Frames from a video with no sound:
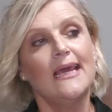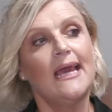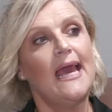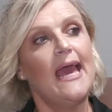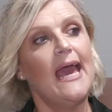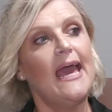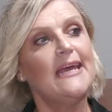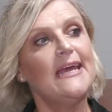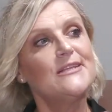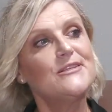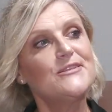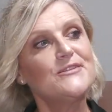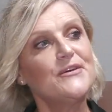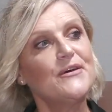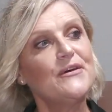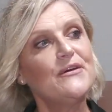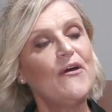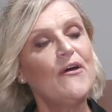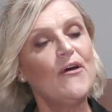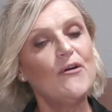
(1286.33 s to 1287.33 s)
And so
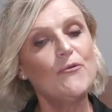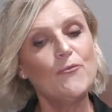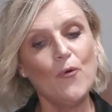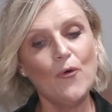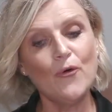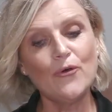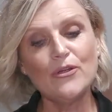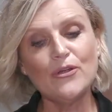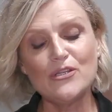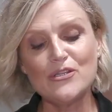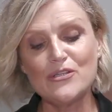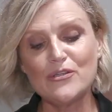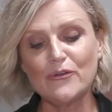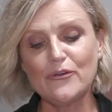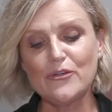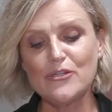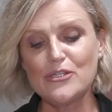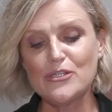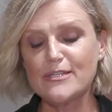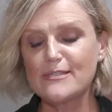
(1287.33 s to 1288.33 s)
I wanted
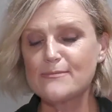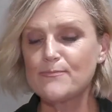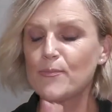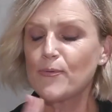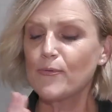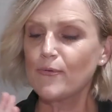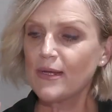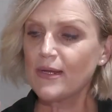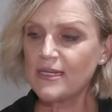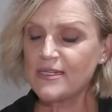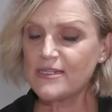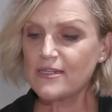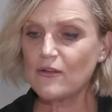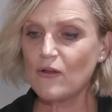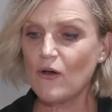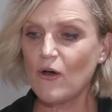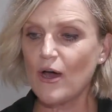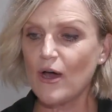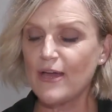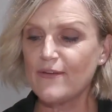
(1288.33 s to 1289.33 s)
to just bring to
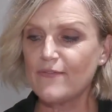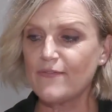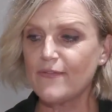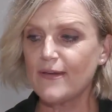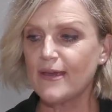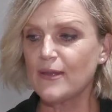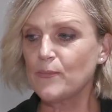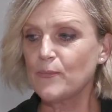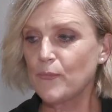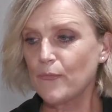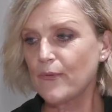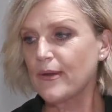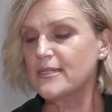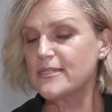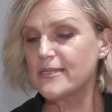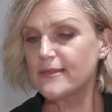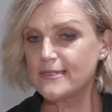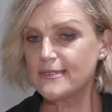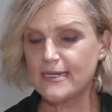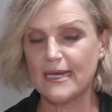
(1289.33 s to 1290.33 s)
life and bring
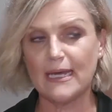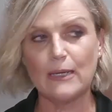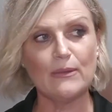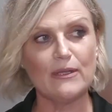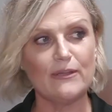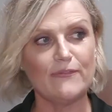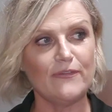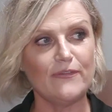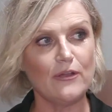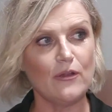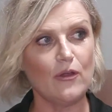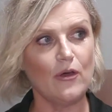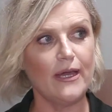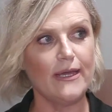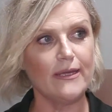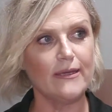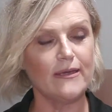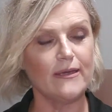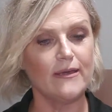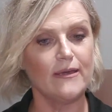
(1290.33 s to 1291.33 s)
to the table, if you
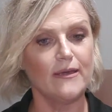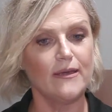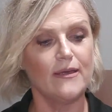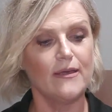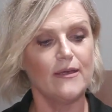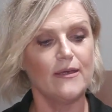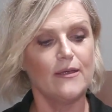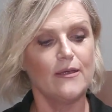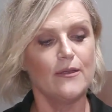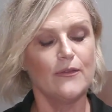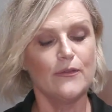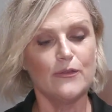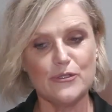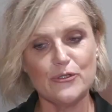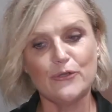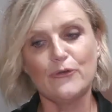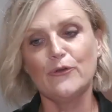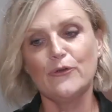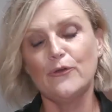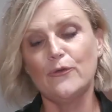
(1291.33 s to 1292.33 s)
like, the
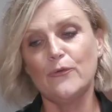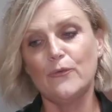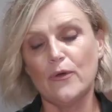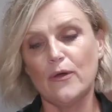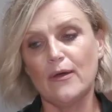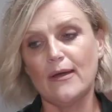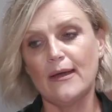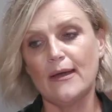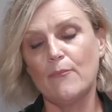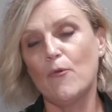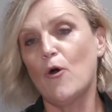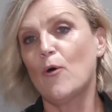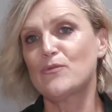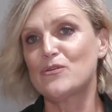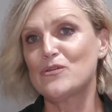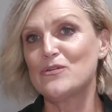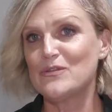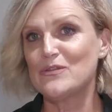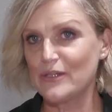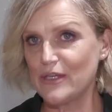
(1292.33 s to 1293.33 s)
two
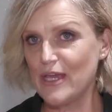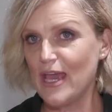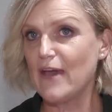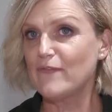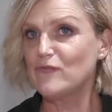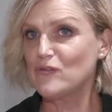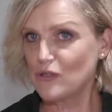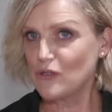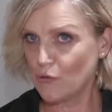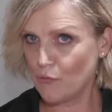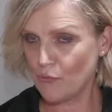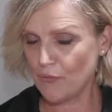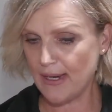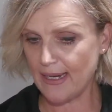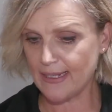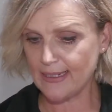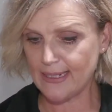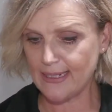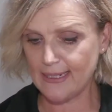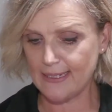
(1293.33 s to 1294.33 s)
options that you have to
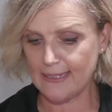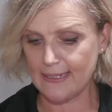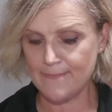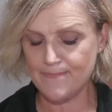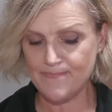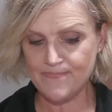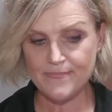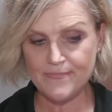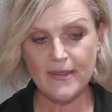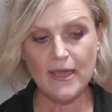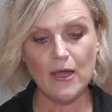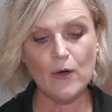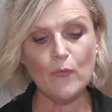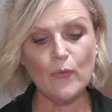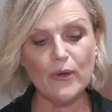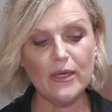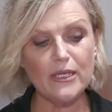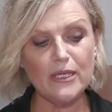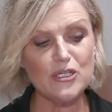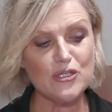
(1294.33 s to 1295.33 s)
create colour. Now
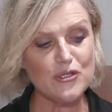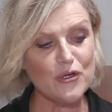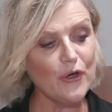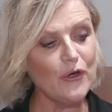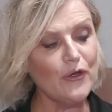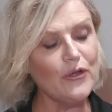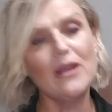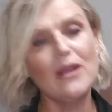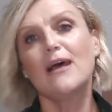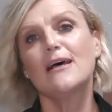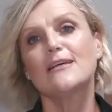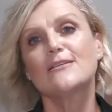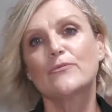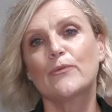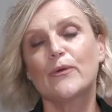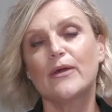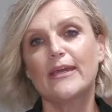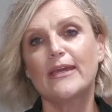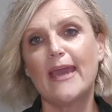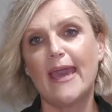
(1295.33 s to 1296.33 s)
we showed last
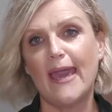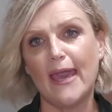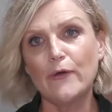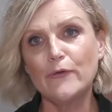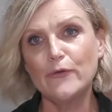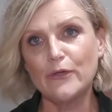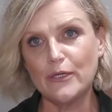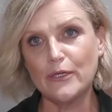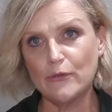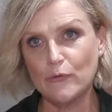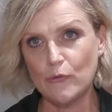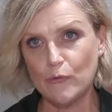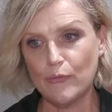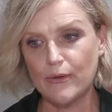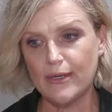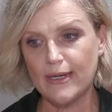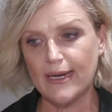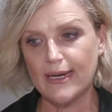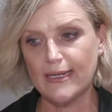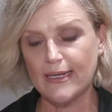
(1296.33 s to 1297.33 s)
week how you can
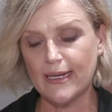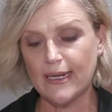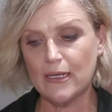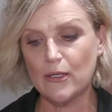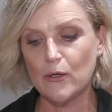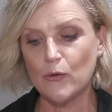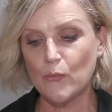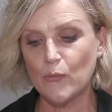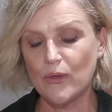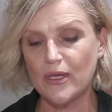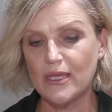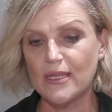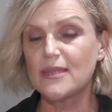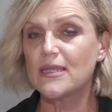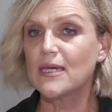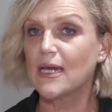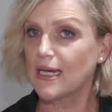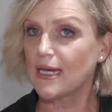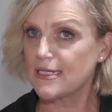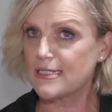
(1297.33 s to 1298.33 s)
create colour with
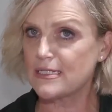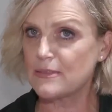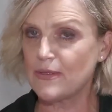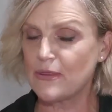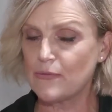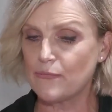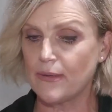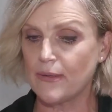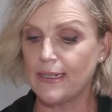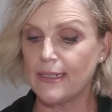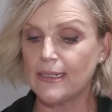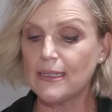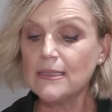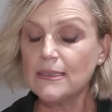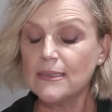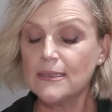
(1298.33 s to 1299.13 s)
the Colorsmith reader.